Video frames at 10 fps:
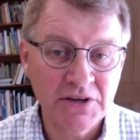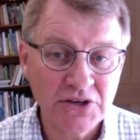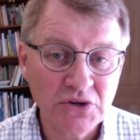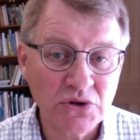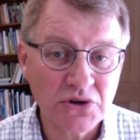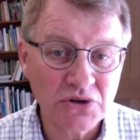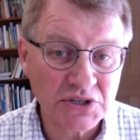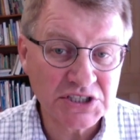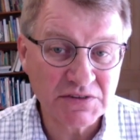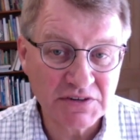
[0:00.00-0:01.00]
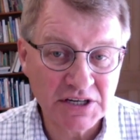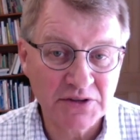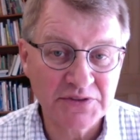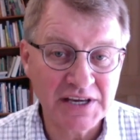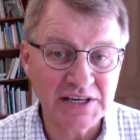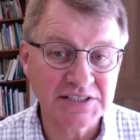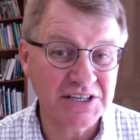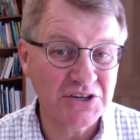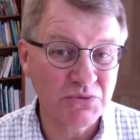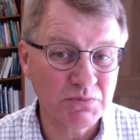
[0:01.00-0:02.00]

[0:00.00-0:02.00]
you'll learn lots of little things that you